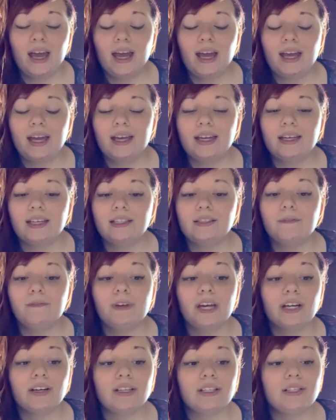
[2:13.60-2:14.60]
It is
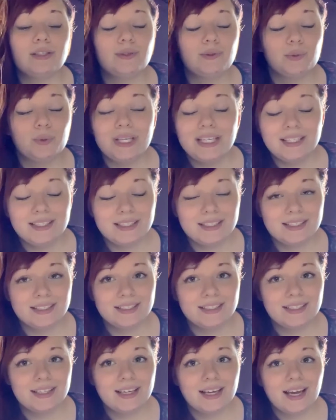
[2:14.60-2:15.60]
very sweet,
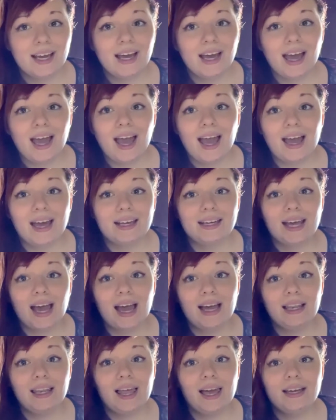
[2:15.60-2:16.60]
and I
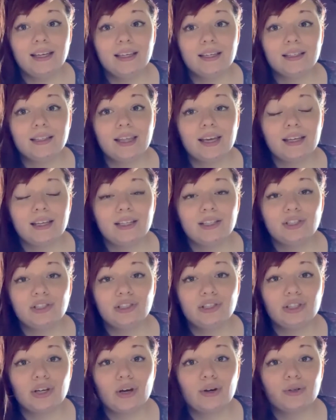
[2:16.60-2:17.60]
like that it
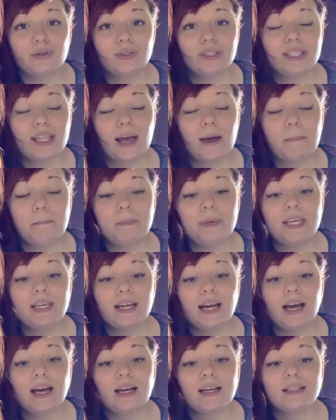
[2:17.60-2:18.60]
shows that
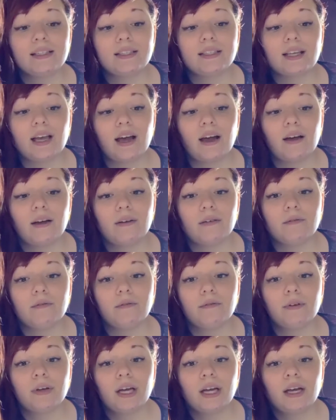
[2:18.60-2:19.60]
because of
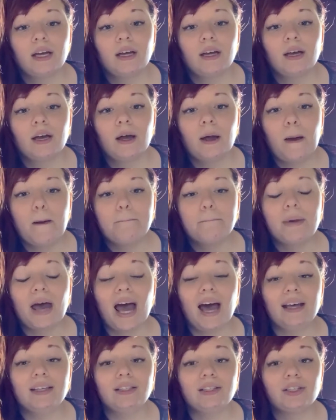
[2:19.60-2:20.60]

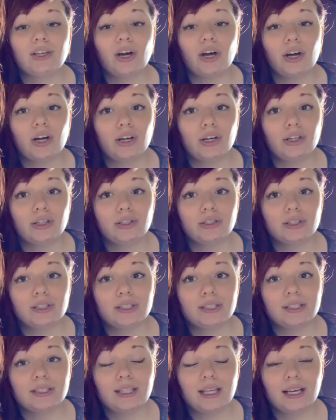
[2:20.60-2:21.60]
past
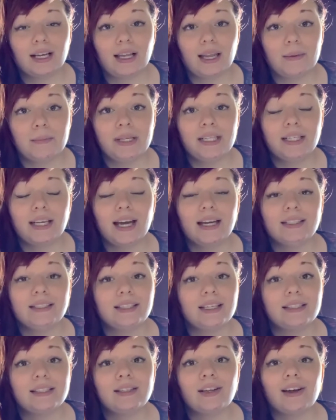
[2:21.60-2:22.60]
hurts that Clementine
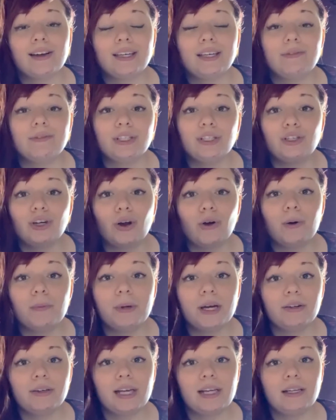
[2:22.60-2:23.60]
does not even know
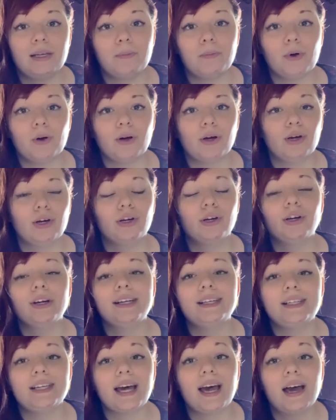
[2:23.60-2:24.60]
about anymore, her
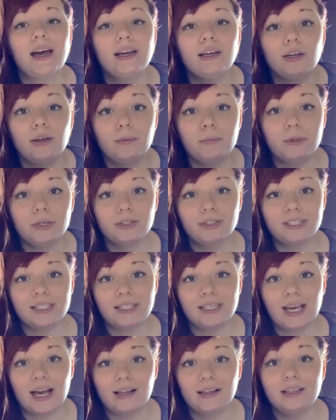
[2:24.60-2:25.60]
entire
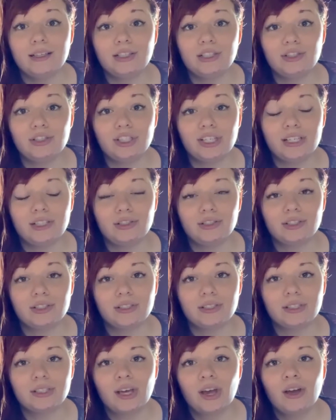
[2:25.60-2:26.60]
personality
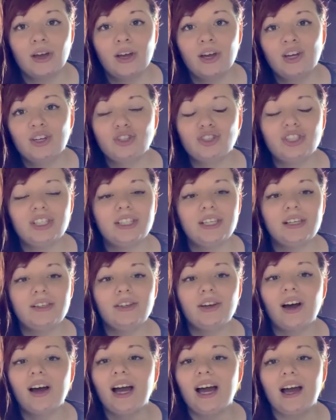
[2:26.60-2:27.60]
changes. She did
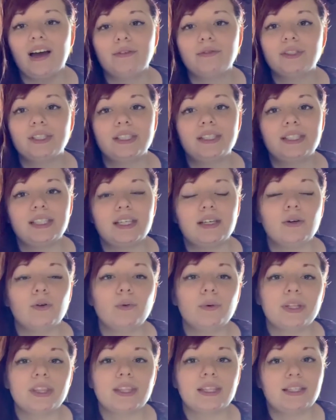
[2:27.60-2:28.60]
not have to deal
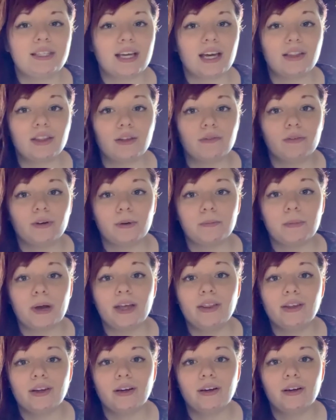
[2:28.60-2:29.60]
with the death of her
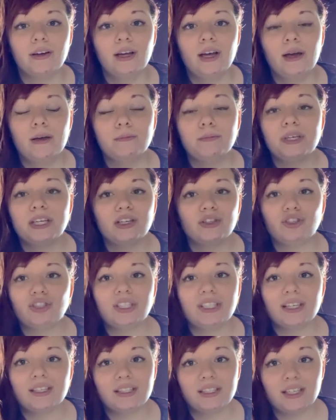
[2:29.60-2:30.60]
mother because she
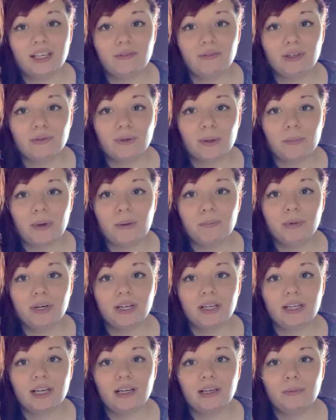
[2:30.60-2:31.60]
doesn't even remember
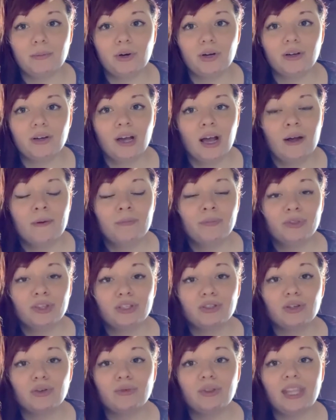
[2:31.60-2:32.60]
it anymore.
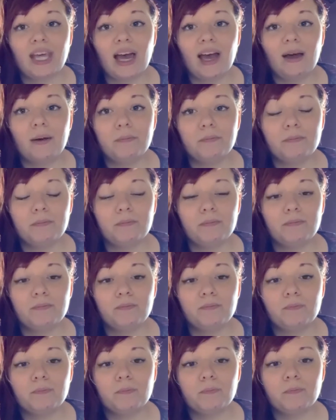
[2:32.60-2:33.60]
So that
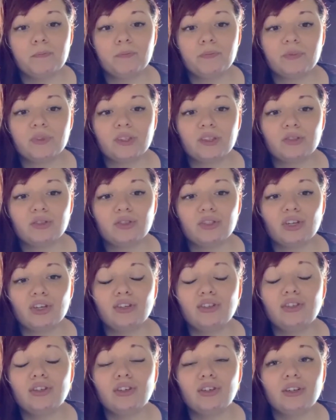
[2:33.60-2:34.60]

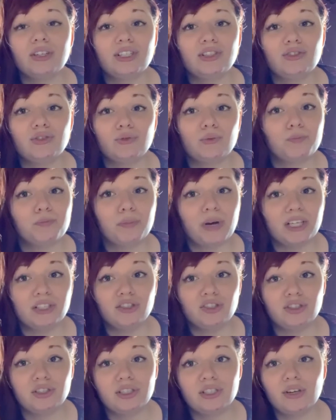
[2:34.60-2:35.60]
turned her into a
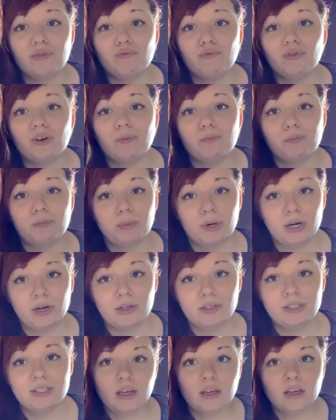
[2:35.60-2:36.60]
much different
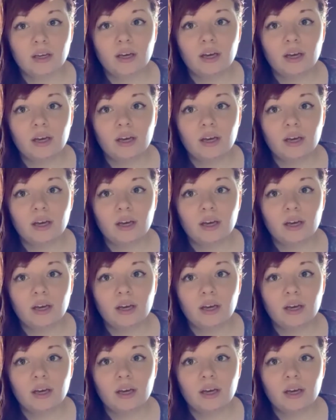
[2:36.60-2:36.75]
person.